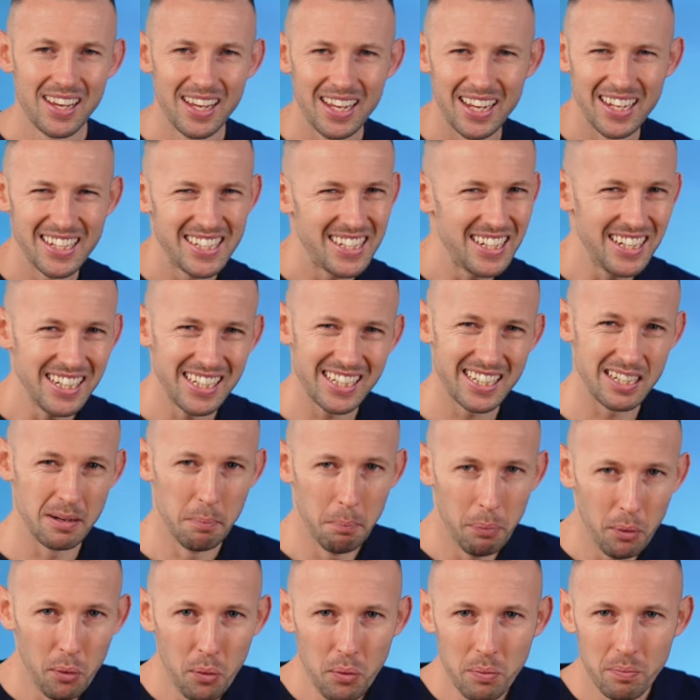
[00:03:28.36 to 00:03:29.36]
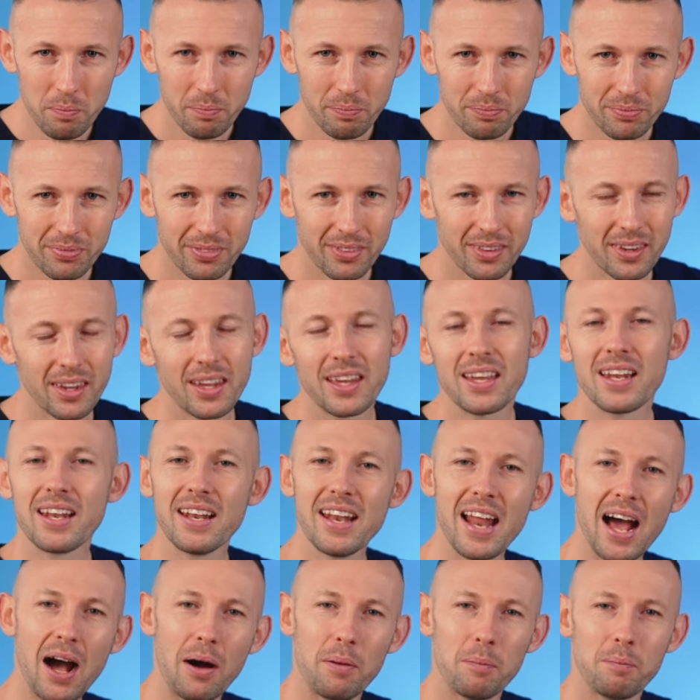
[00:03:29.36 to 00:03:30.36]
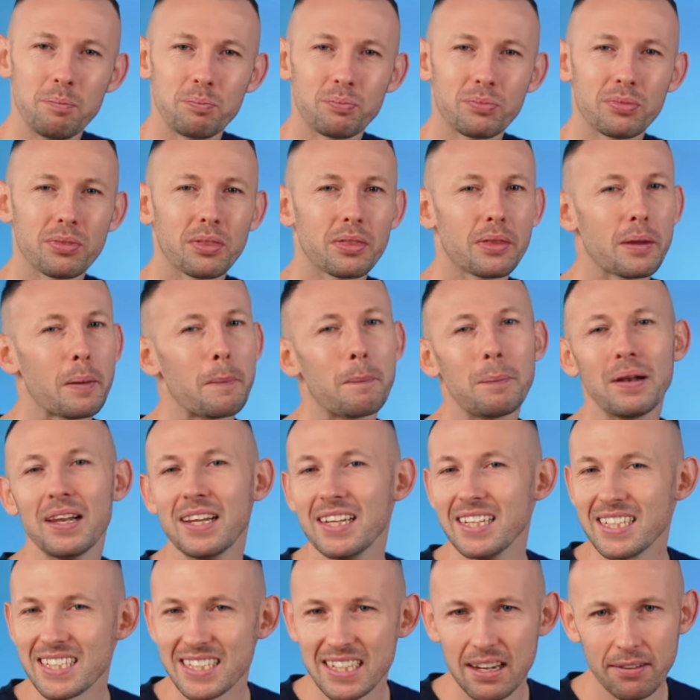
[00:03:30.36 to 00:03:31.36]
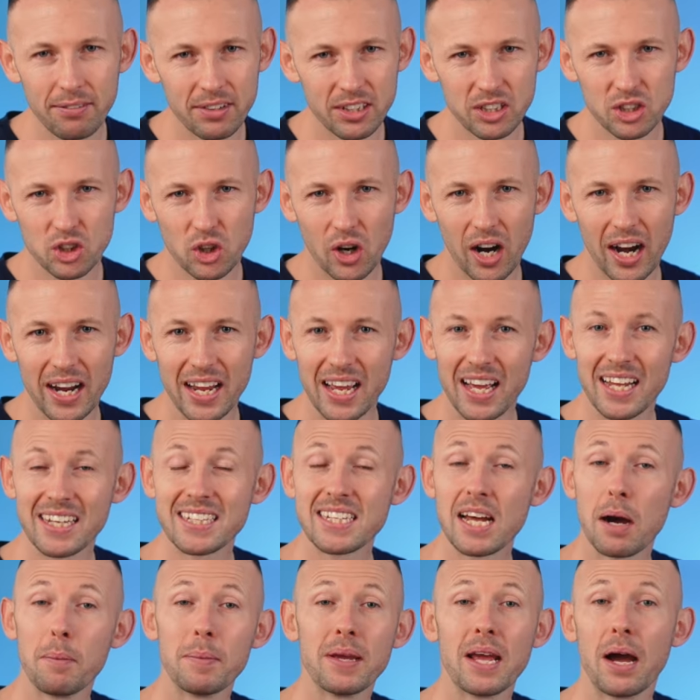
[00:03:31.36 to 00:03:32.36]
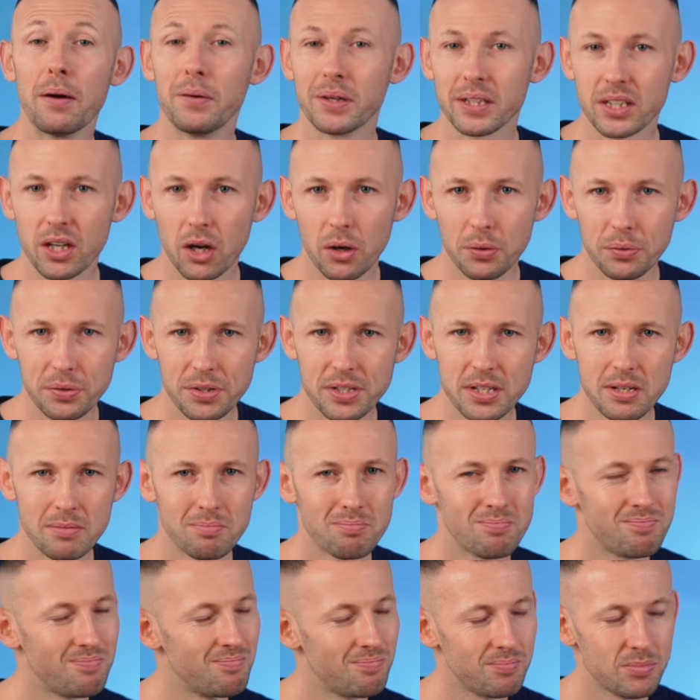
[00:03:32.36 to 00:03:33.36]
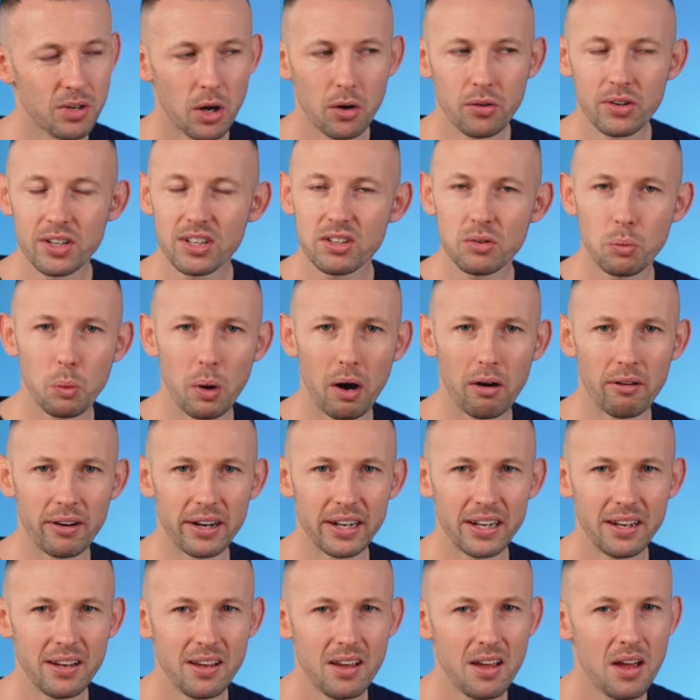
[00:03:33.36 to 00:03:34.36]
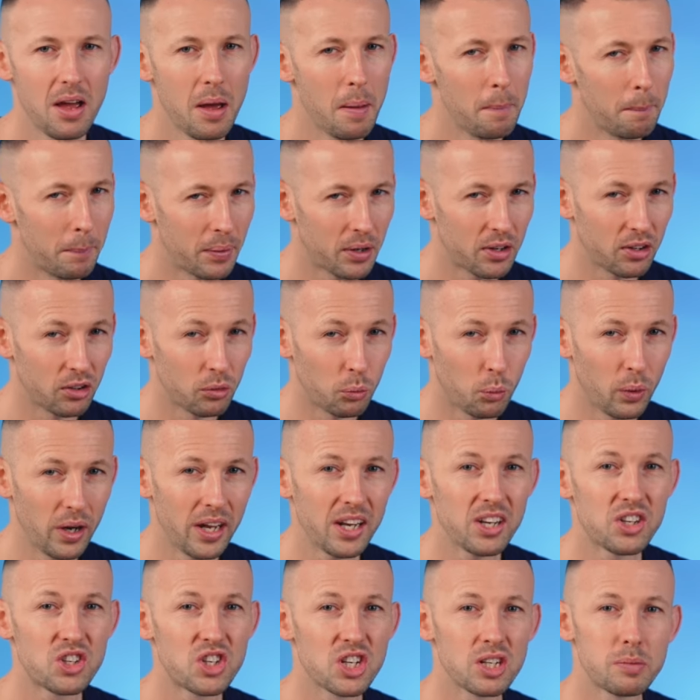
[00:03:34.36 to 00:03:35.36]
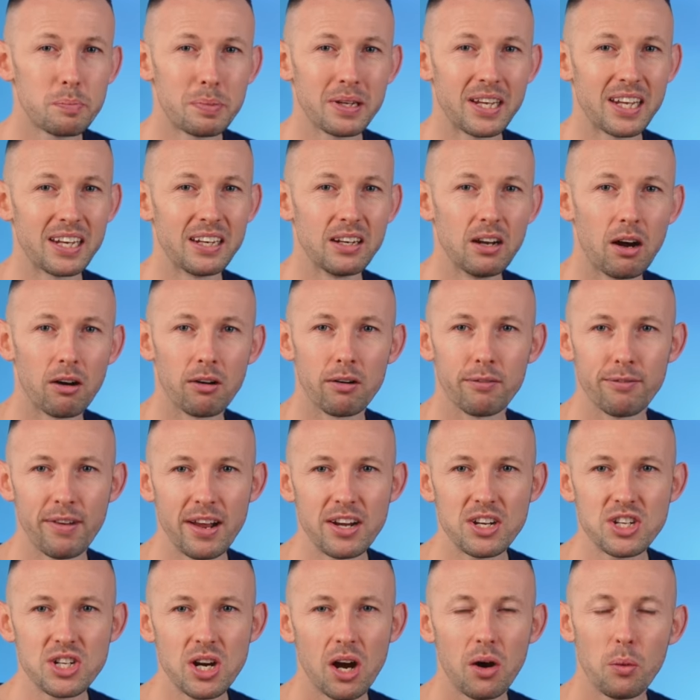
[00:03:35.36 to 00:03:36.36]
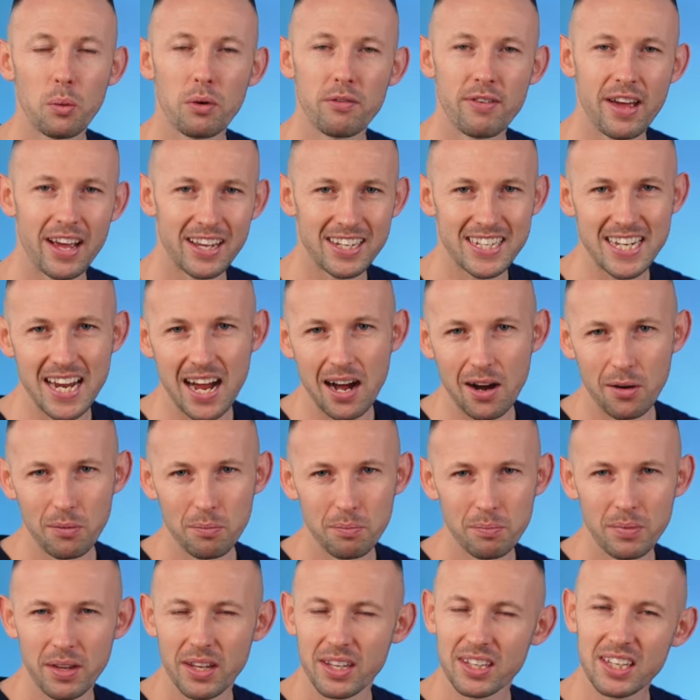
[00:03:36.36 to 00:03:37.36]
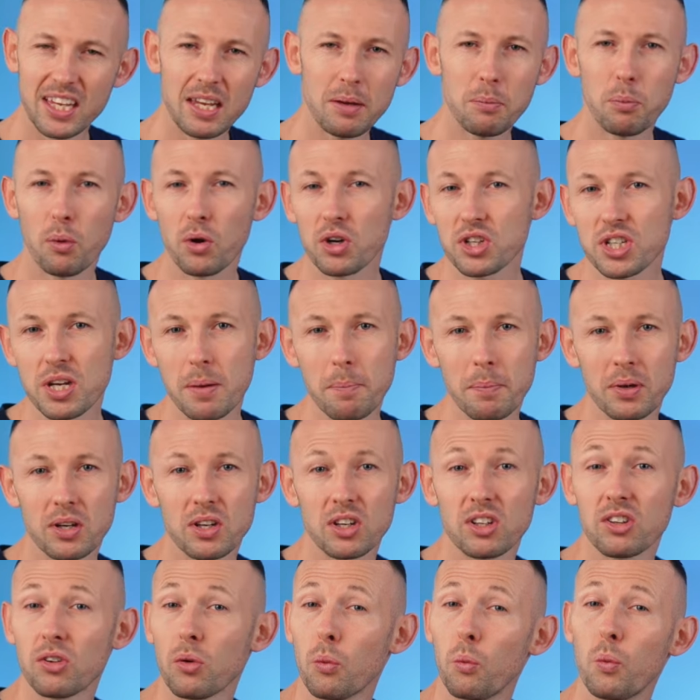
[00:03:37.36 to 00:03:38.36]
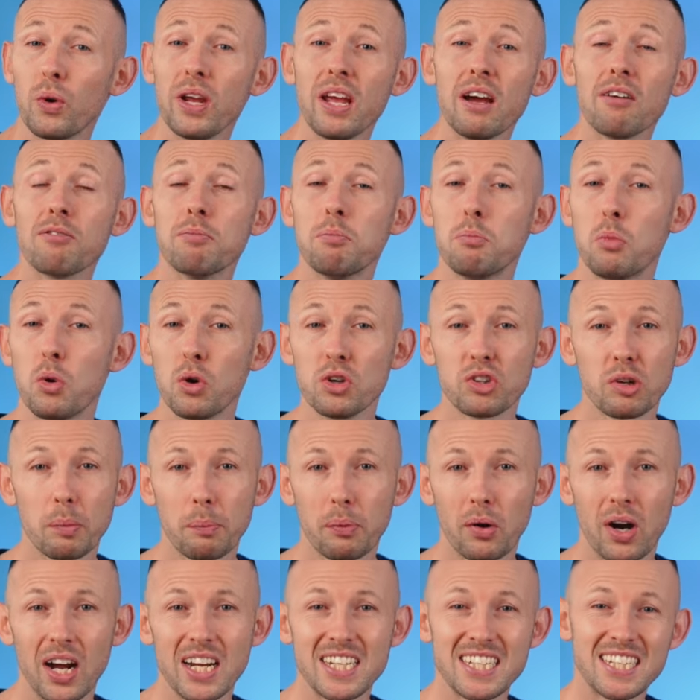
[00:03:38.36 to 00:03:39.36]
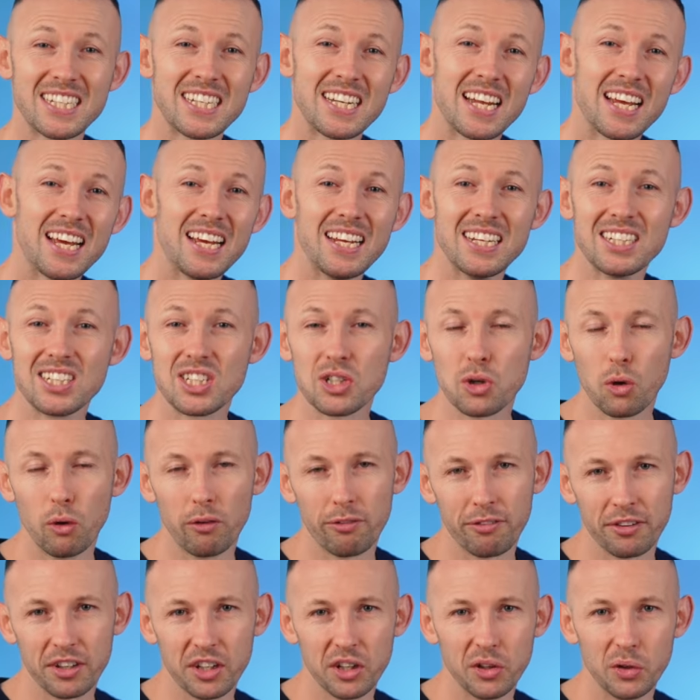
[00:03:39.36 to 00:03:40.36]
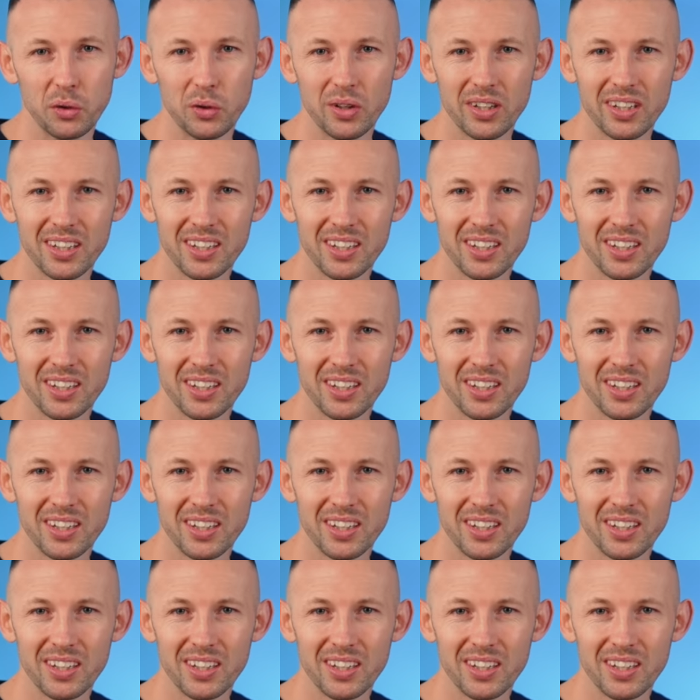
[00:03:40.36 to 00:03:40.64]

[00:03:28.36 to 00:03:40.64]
Isn't it simple? Now, please give it a try and tell me how it goes. No need to worry, because we're just beginning our adventure with Excel. Keep watching because we have more surprises in store for you.